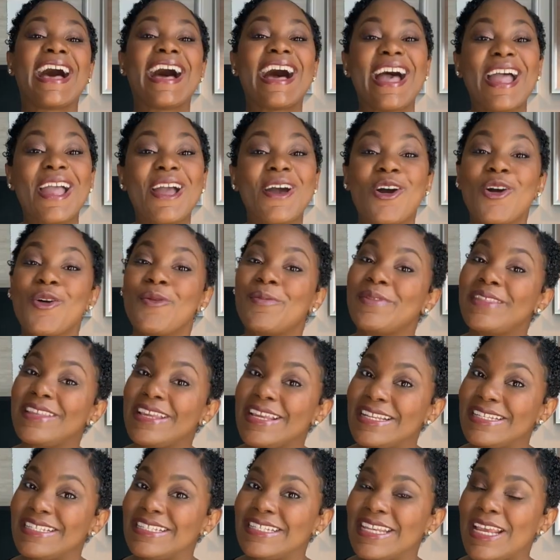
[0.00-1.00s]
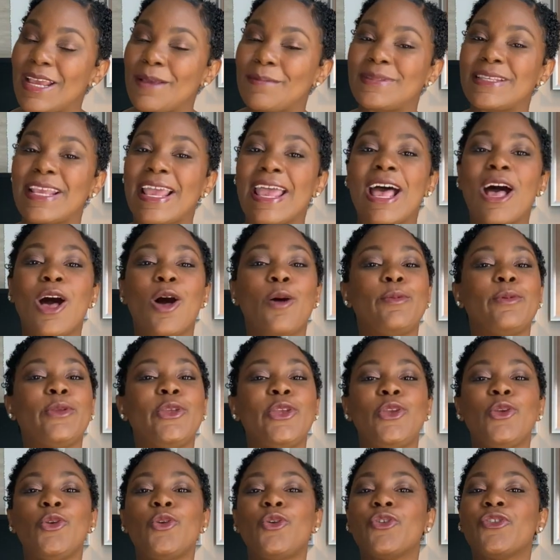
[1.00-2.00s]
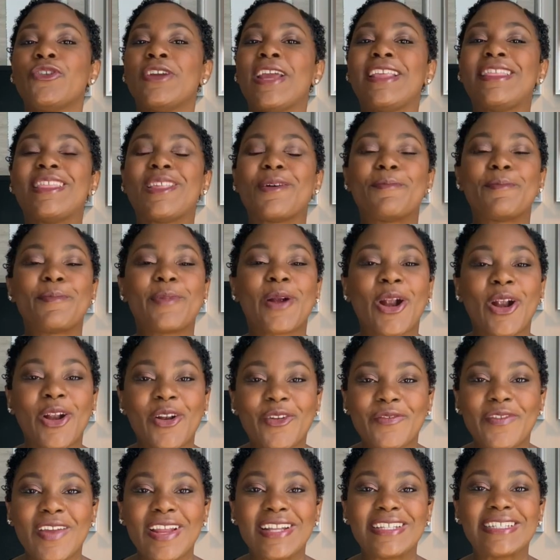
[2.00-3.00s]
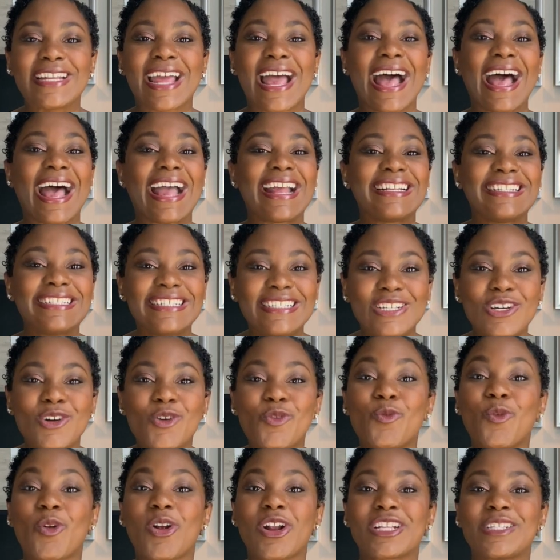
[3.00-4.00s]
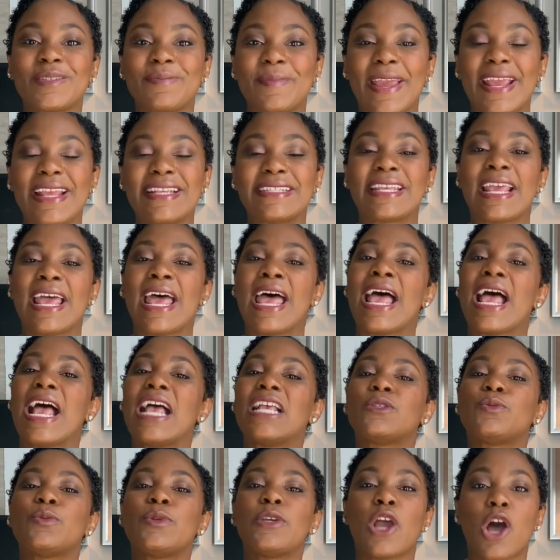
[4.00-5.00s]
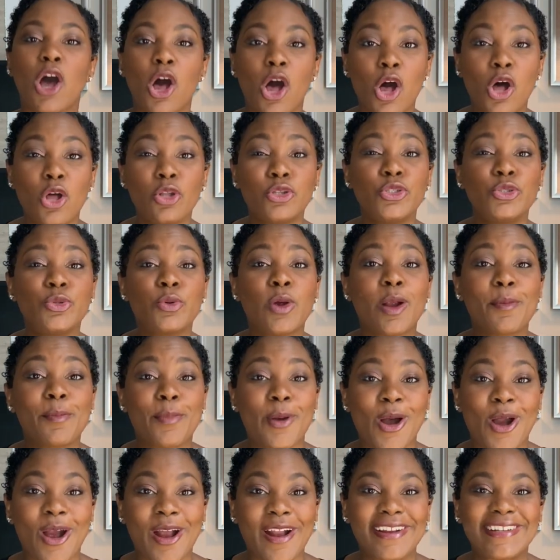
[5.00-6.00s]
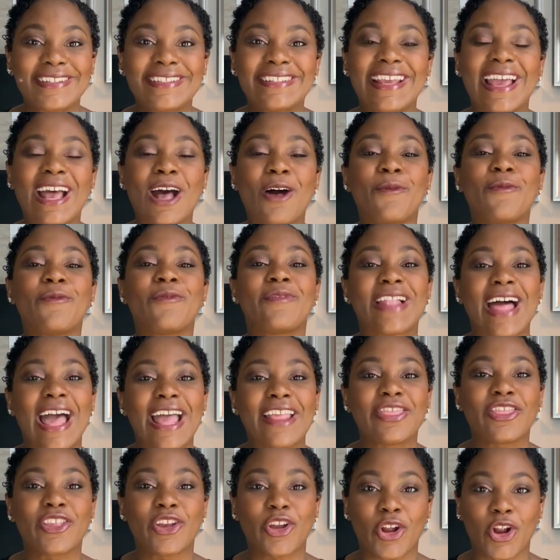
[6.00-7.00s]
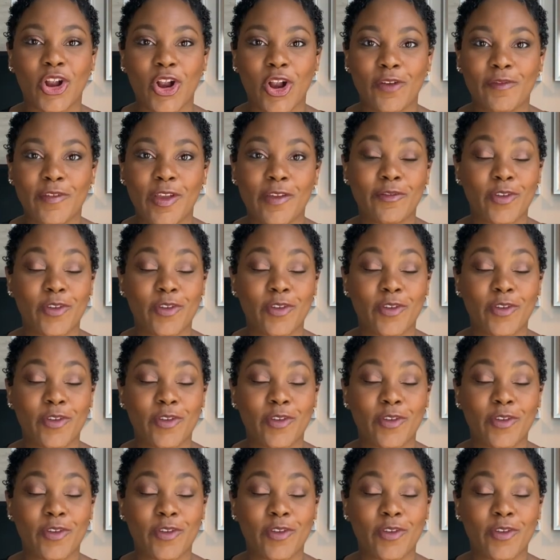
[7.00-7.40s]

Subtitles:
I hope these tips help you create the perfect, ideal workspace as we all do our part to help flatten the curve of